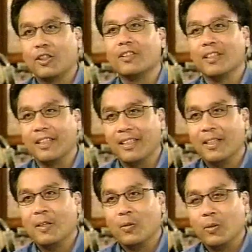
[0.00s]
and I
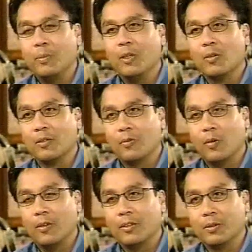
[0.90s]
certainly
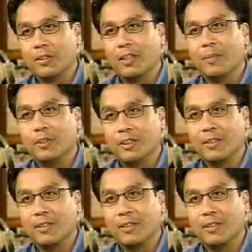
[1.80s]
will be looking forward